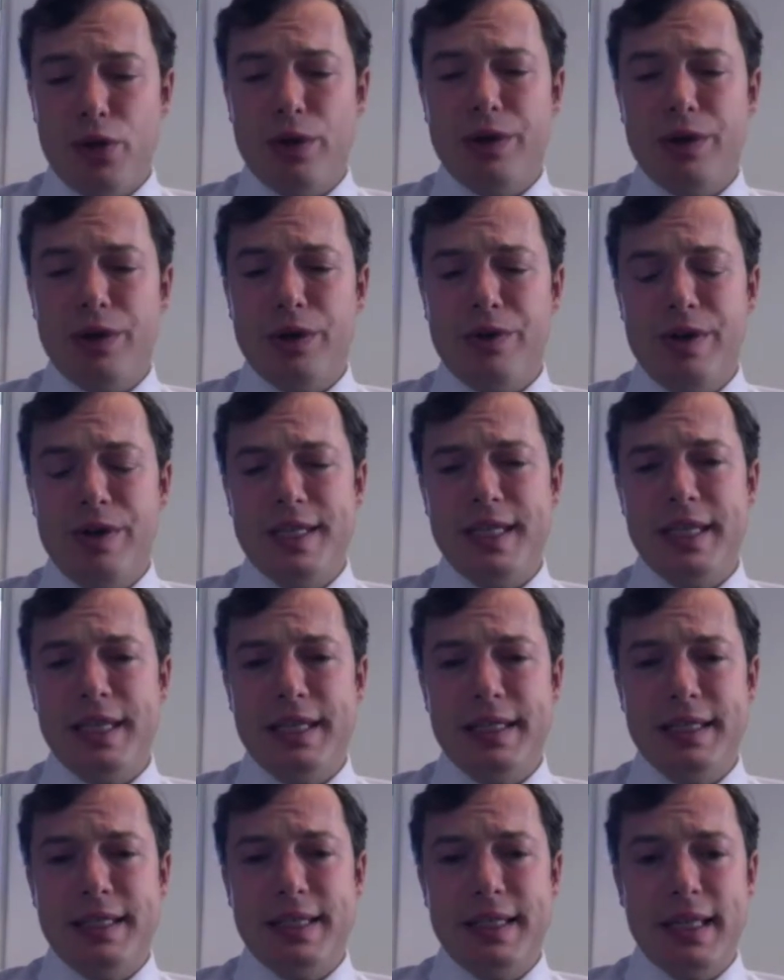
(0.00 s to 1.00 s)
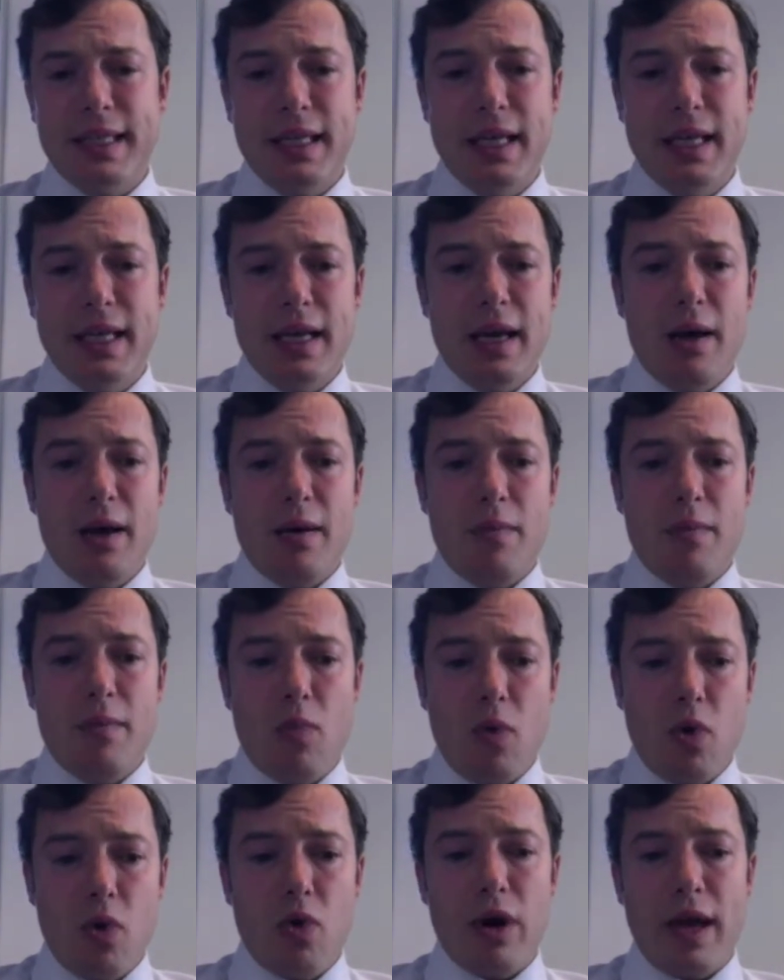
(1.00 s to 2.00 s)
You increasingly see
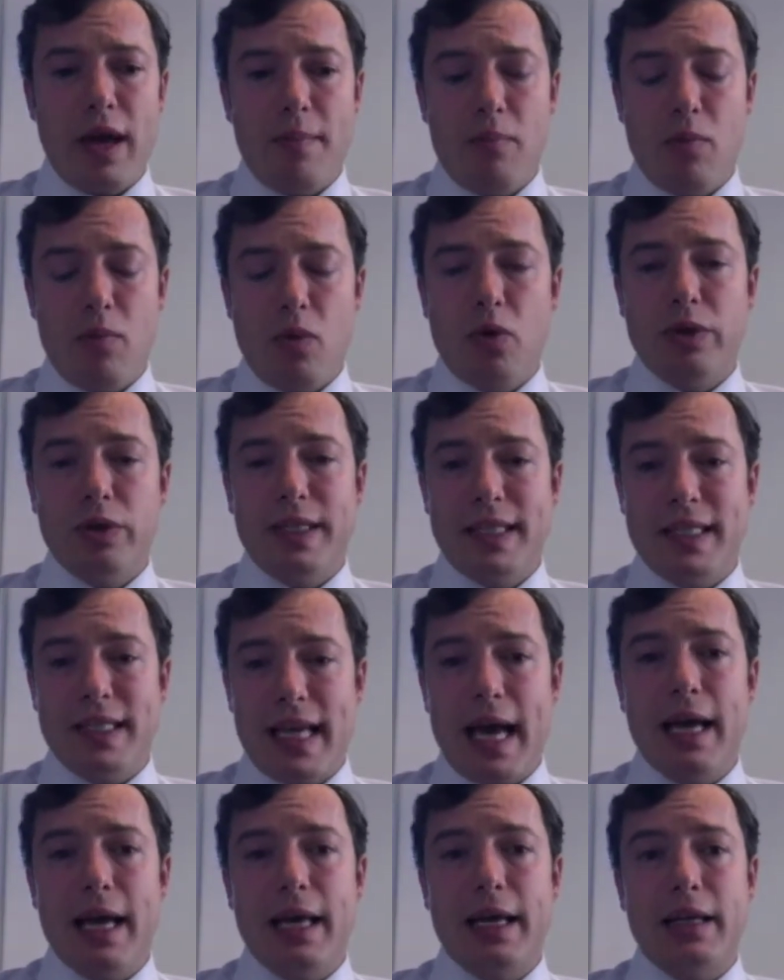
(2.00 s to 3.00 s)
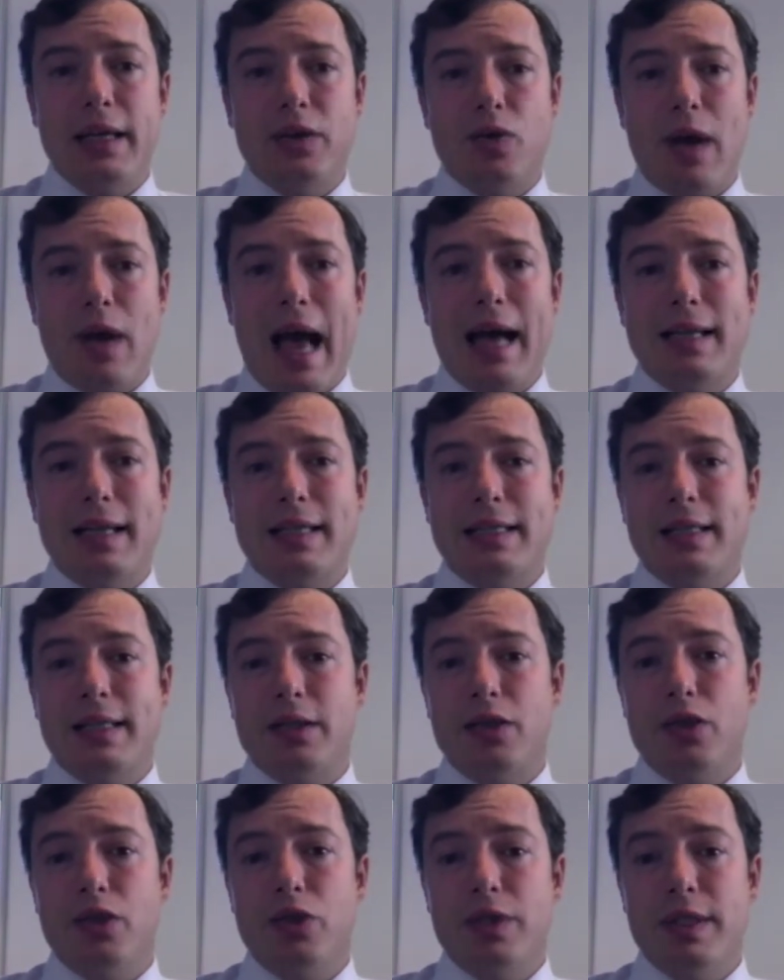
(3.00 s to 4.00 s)
more and more desire to
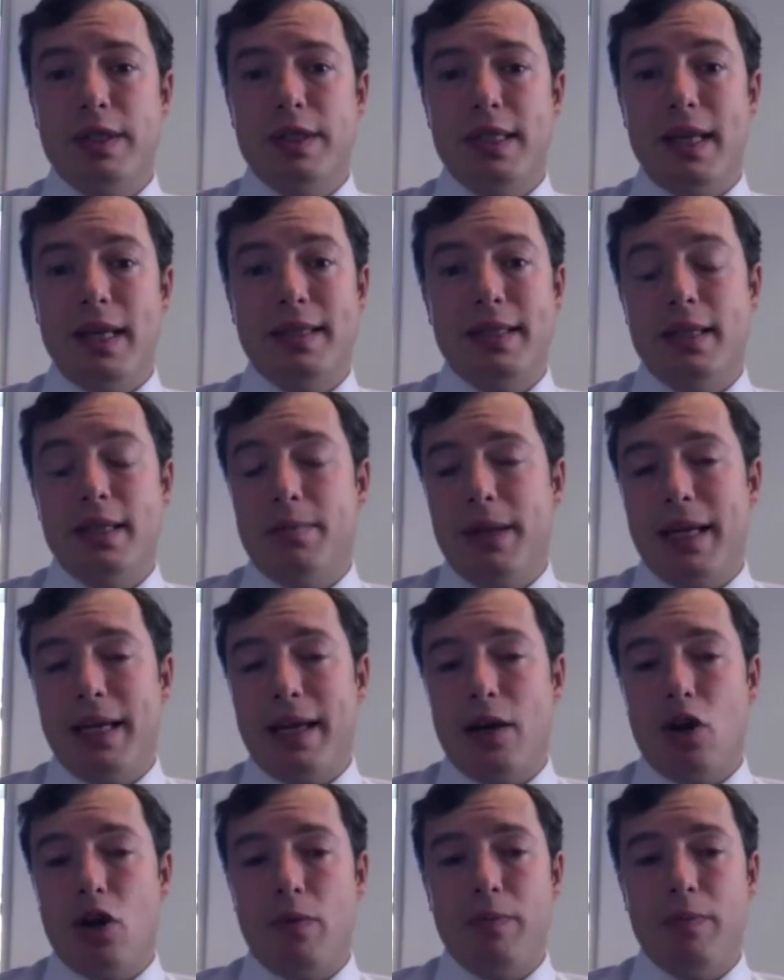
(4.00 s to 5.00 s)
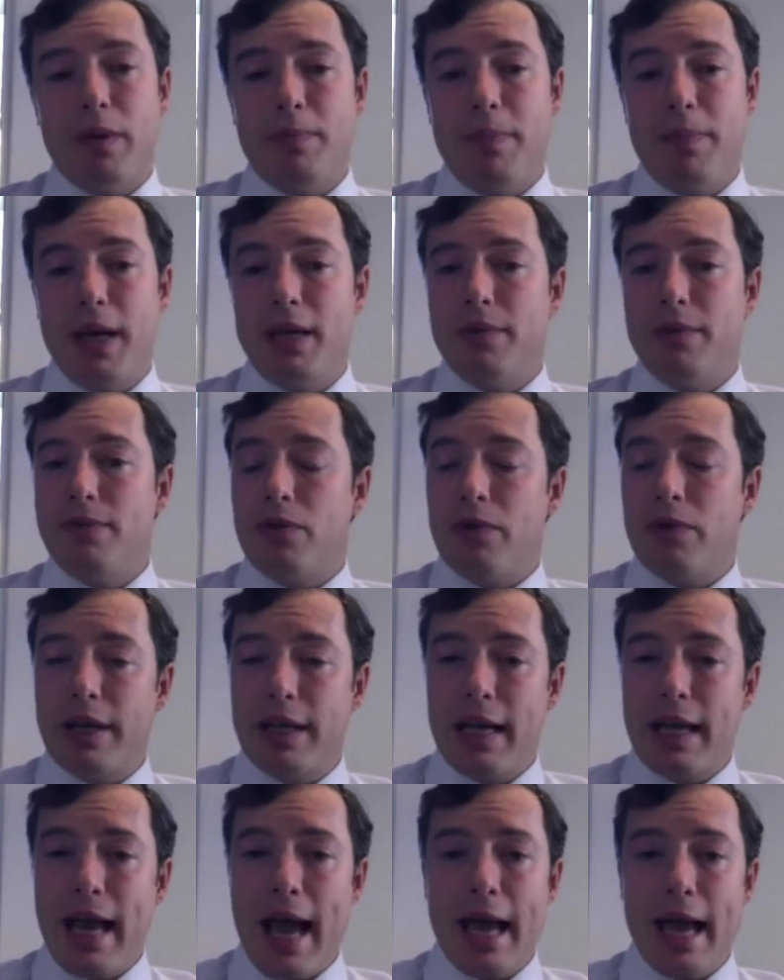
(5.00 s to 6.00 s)
access goods that simply cannot be paid for
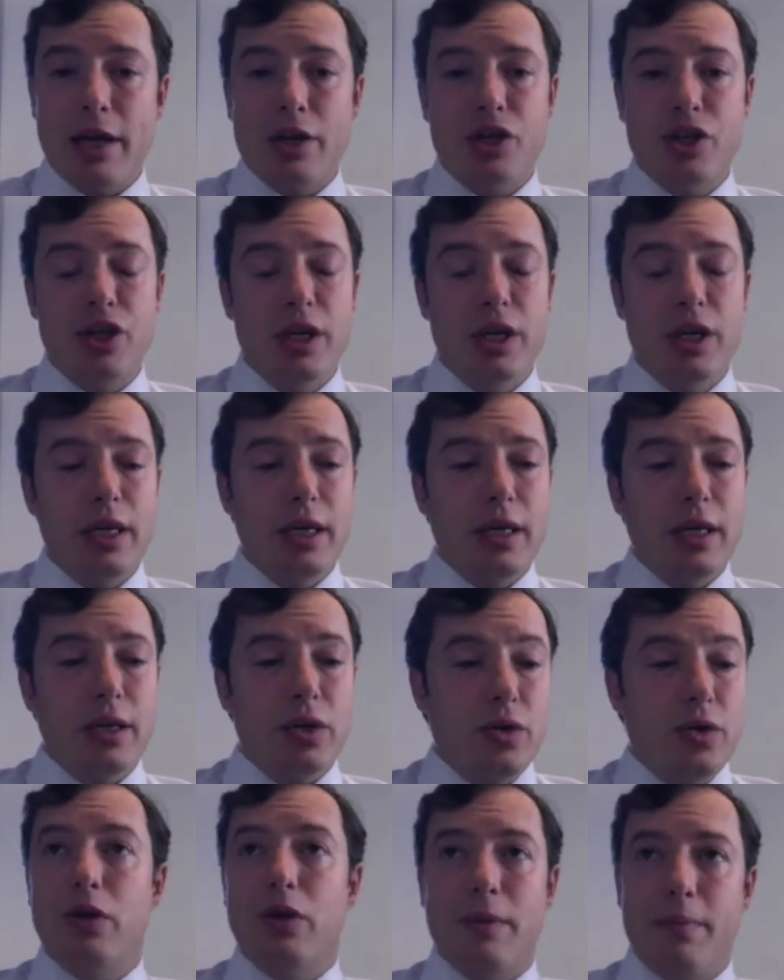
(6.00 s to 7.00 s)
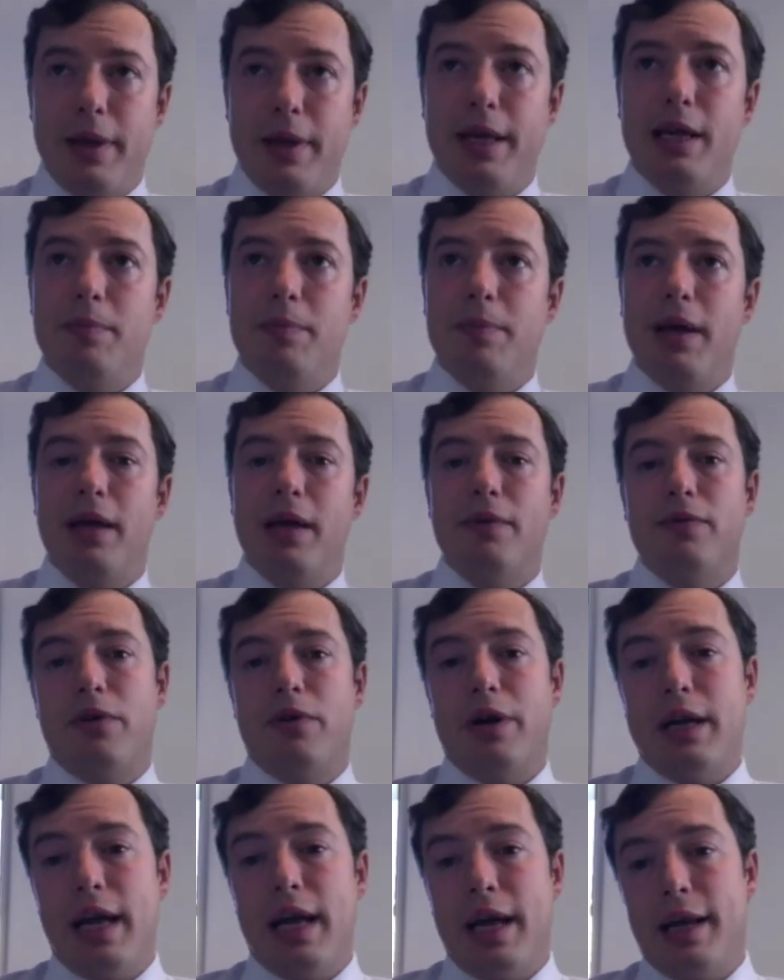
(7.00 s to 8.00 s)
in cash. You can barely pay
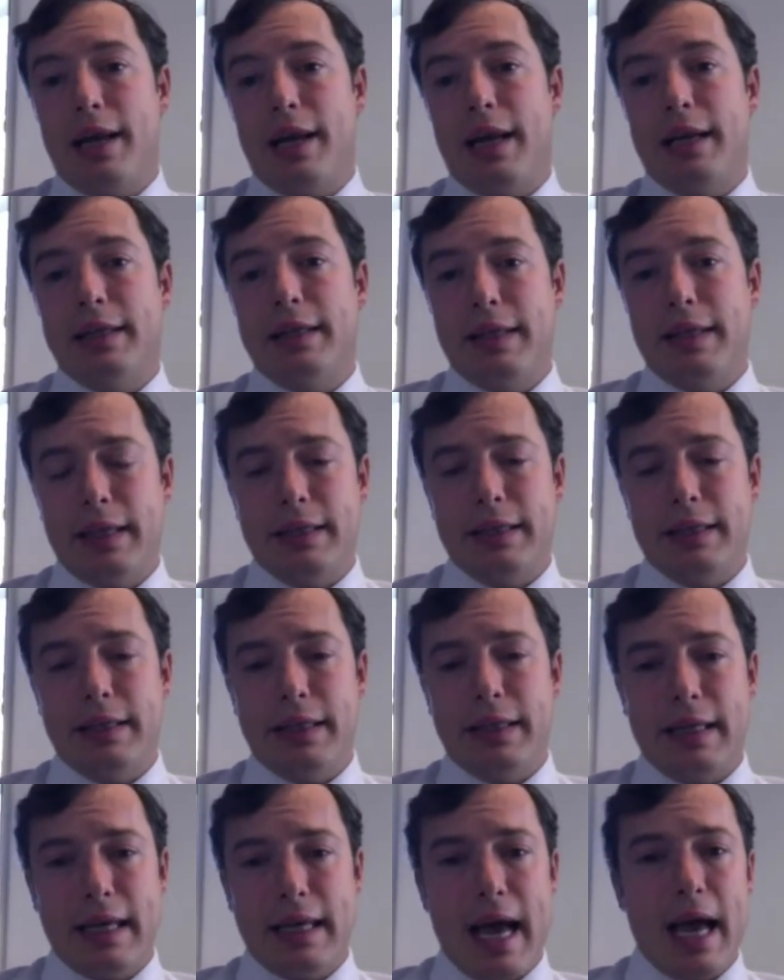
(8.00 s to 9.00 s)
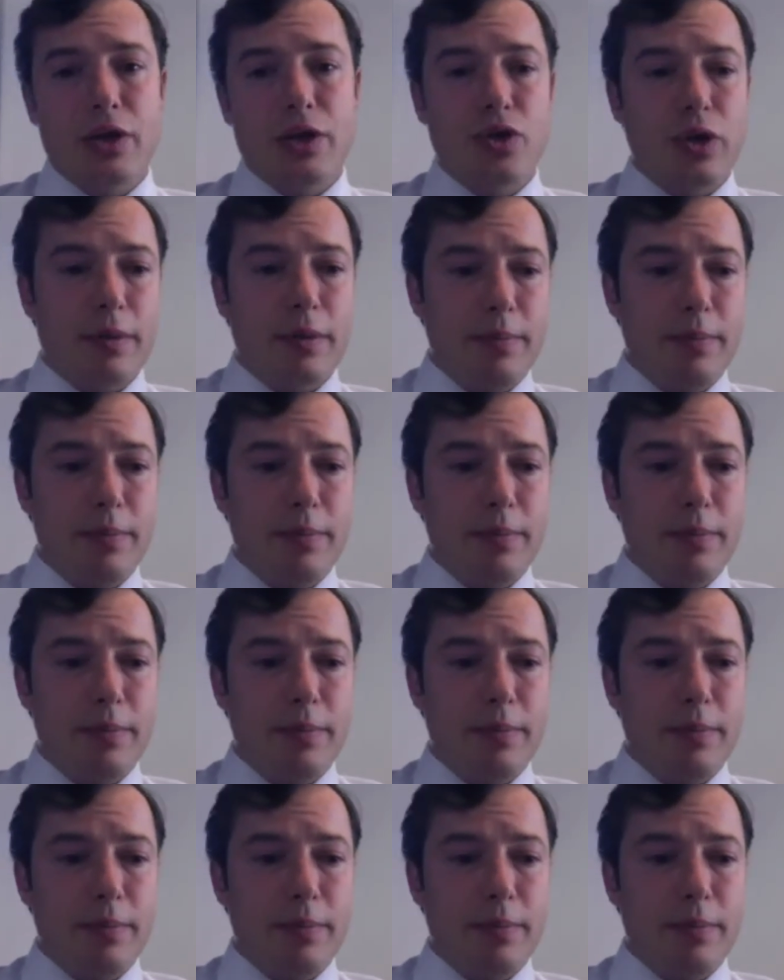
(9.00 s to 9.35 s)
for an airline ticket in cash.